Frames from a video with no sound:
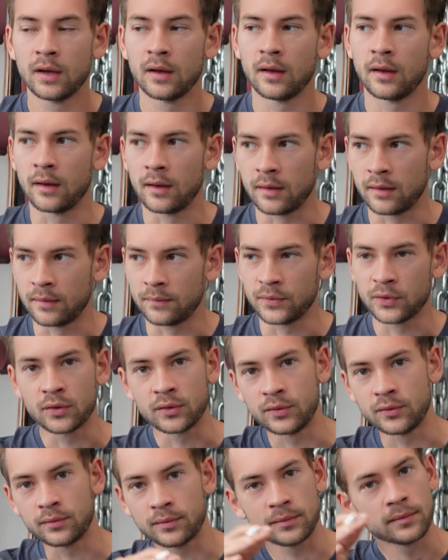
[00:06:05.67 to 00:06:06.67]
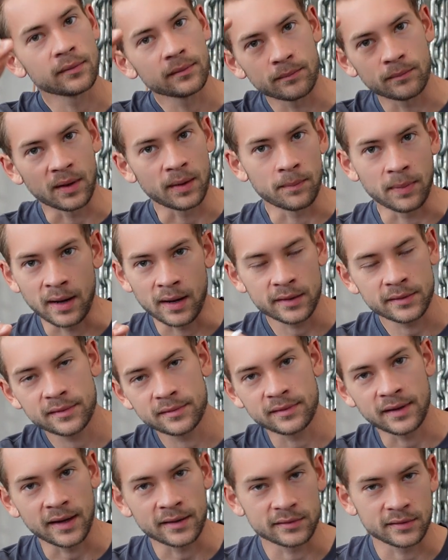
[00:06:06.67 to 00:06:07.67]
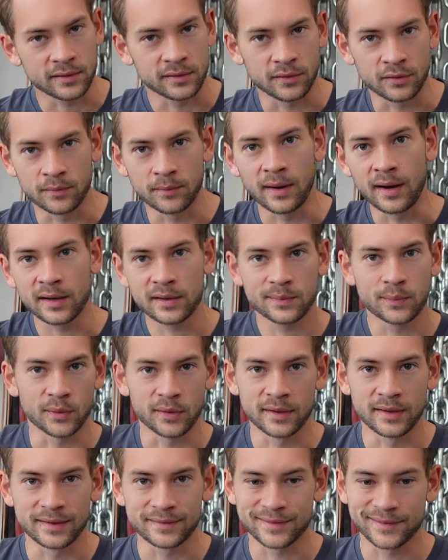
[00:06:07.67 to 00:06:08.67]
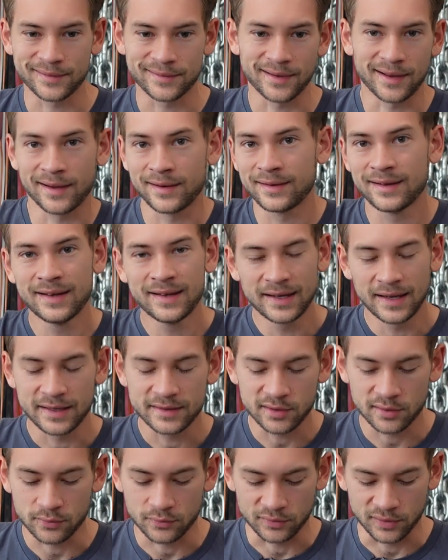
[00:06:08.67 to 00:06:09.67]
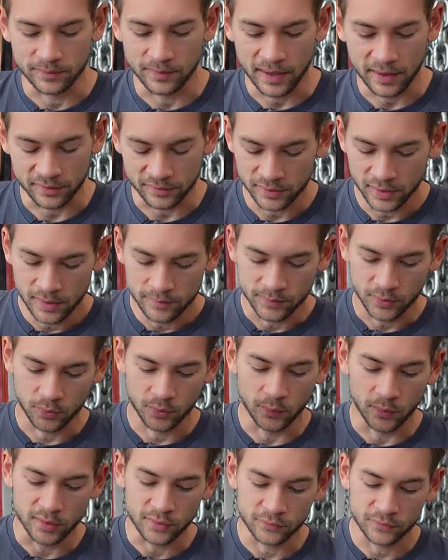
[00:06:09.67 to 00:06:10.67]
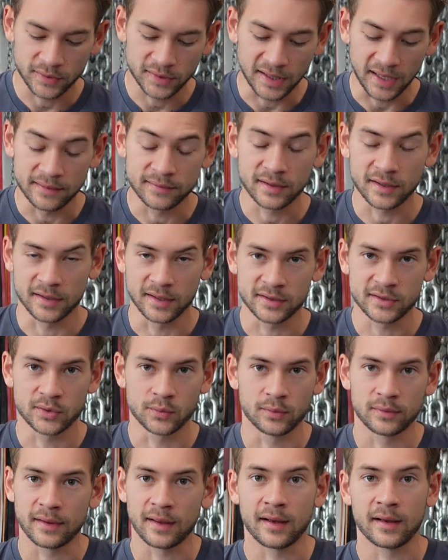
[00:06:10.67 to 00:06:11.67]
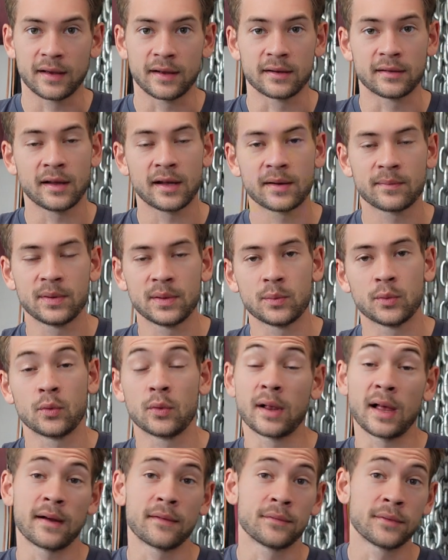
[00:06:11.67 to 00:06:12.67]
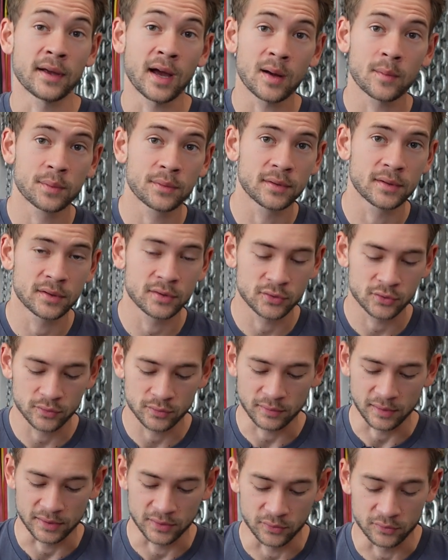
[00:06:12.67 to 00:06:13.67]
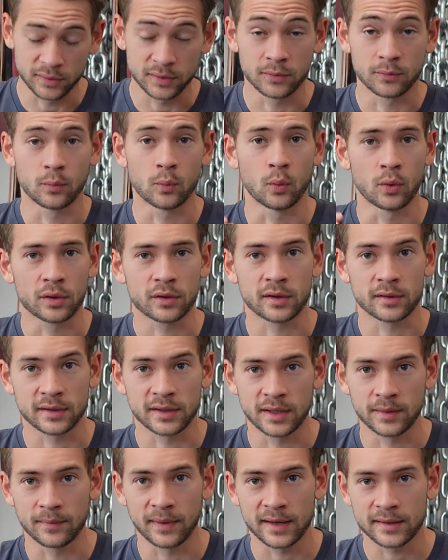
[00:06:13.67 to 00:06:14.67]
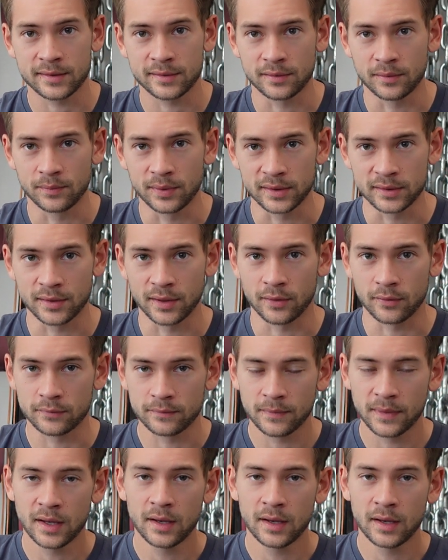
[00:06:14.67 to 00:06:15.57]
You can use a box stacked on another box pointed out to the side. It doesn't really matter, but we want to regain the connection with that. And a lot of people will have the opposite issue, and you need to work on getting back to the big toe.